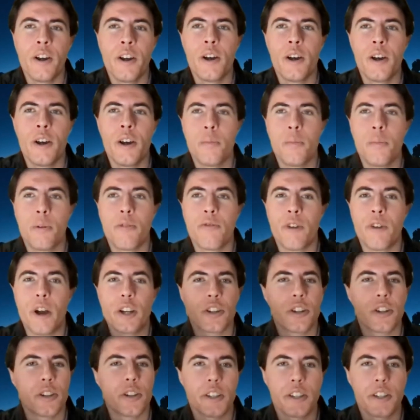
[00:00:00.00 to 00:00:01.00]

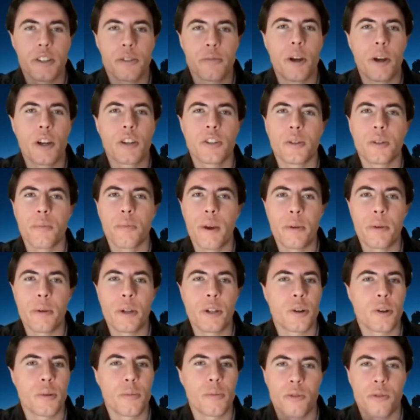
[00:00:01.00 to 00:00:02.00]
professionally, especially maybe in
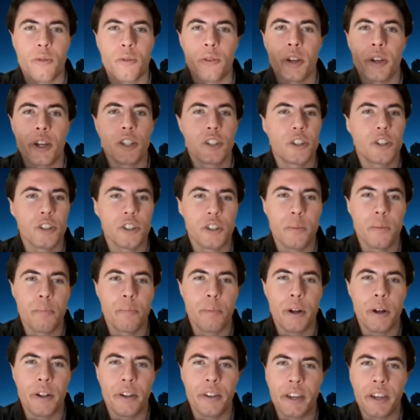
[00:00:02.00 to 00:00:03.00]
terms of relationship
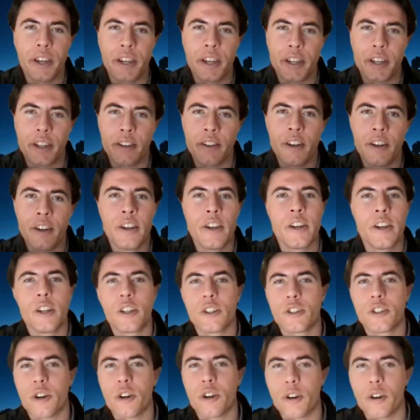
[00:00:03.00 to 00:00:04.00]
building and
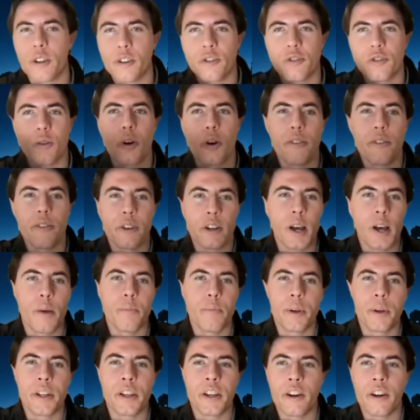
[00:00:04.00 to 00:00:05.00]
sharing the story of a
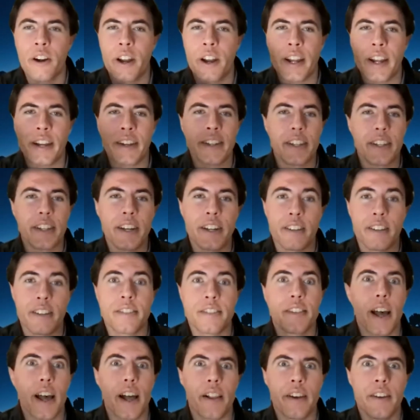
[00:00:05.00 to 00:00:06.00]
company or an idea to
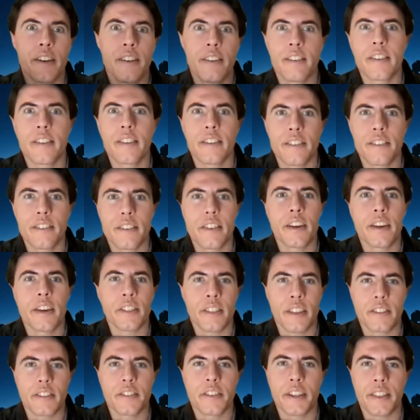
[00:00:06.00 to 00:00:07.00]
sell it, like
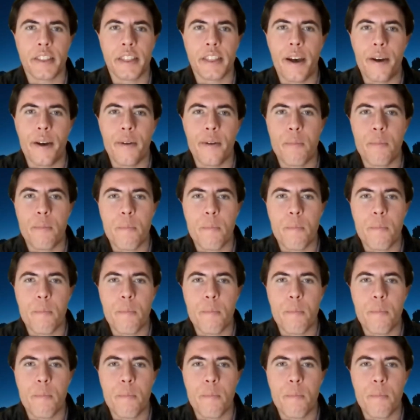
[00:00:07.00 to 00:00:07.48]
things like that?